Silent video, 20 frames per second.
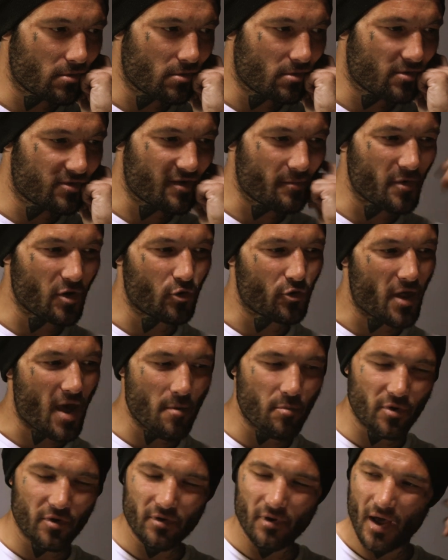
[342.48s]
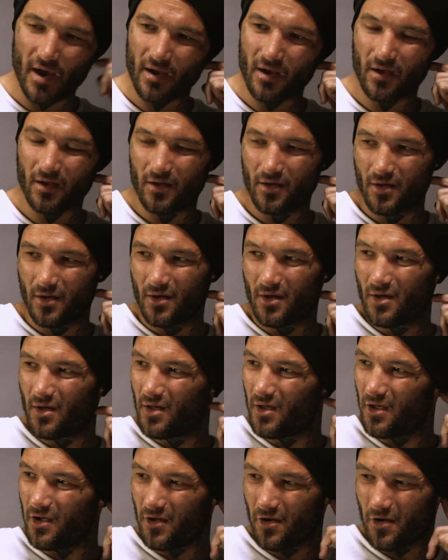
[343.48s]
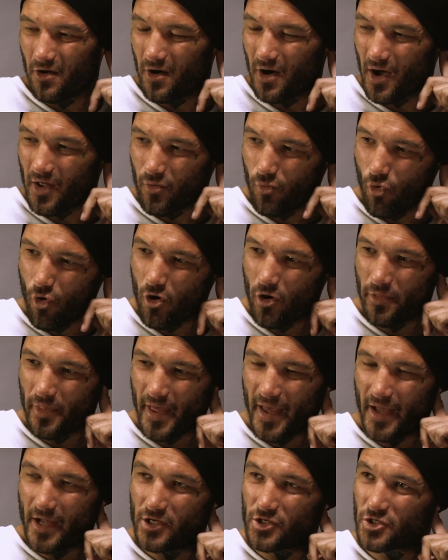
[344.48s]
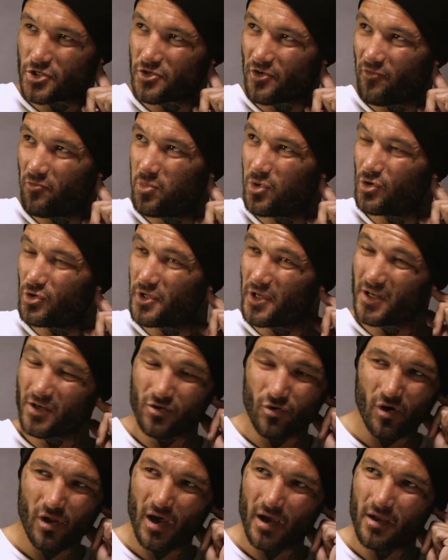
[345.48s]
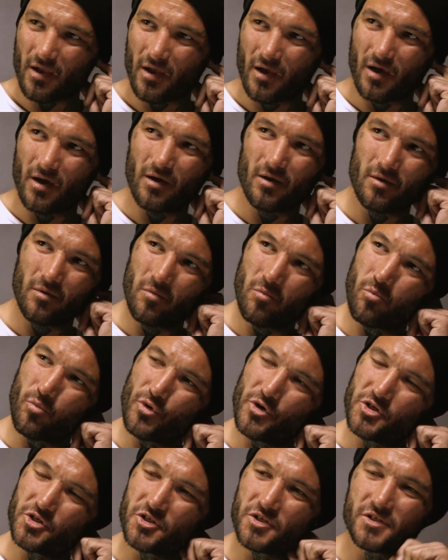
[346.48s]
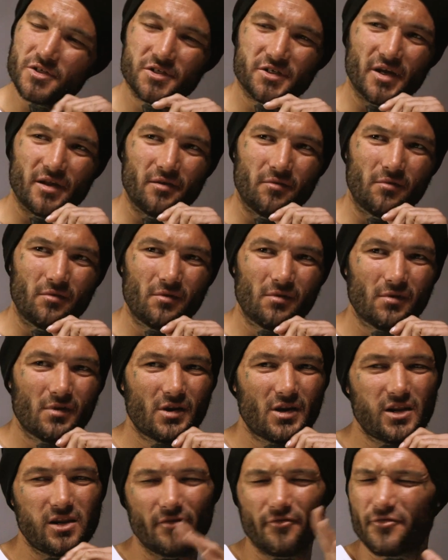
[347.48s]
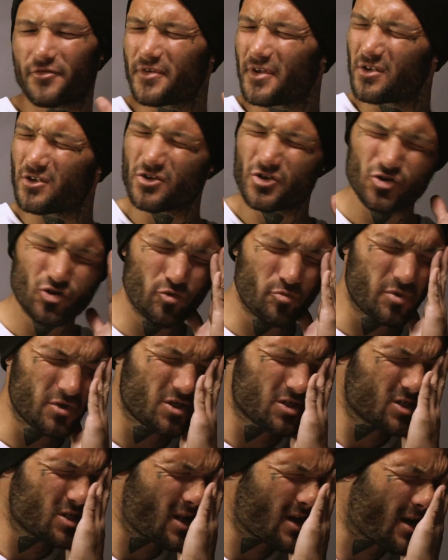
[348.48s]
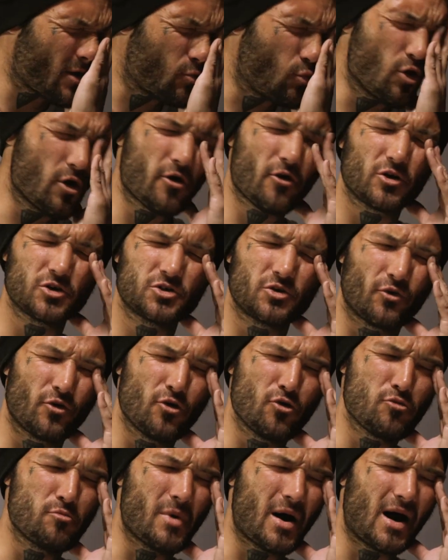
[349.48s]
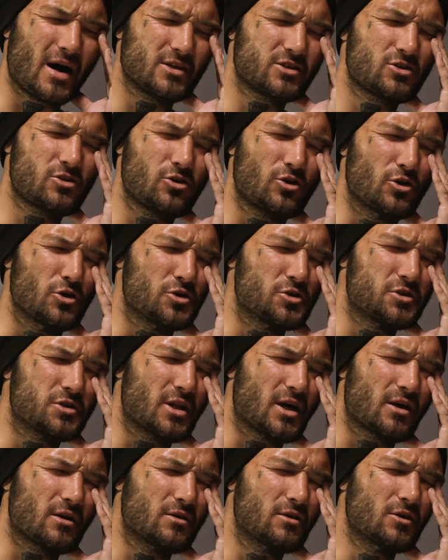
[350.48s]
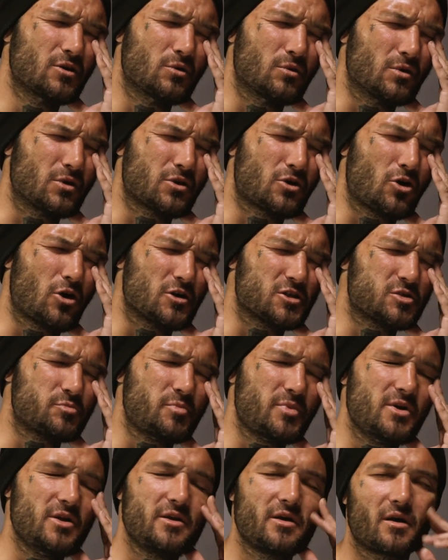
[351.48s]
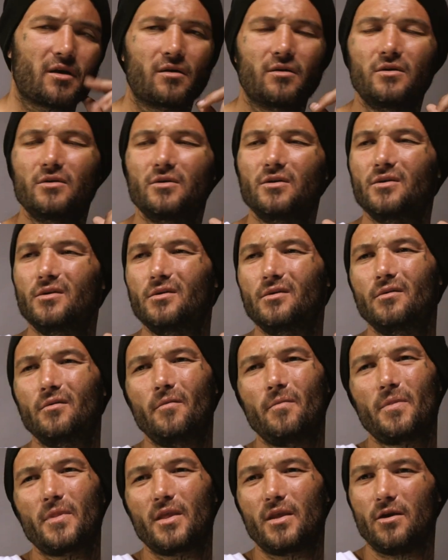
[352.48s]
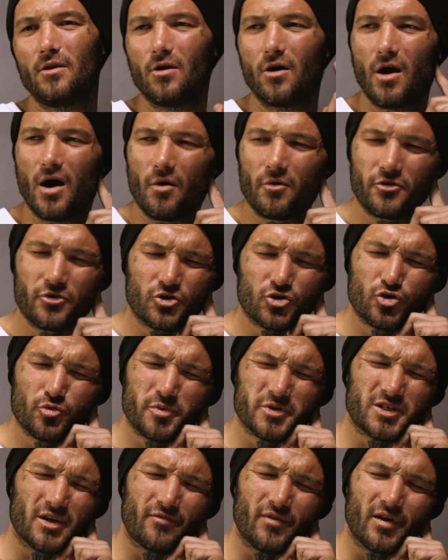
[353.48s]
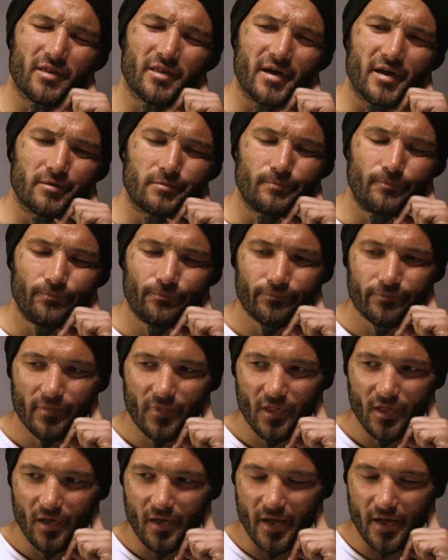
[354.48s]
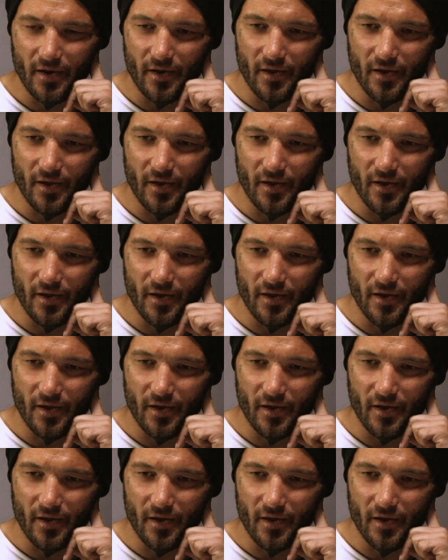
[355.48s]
something could happen, like, I'd walk on the edges of building or like bridges and cliffs. And it's like I'd walk across the road with my eyes closed, like the car speeding. I would do stupid stuff like that. And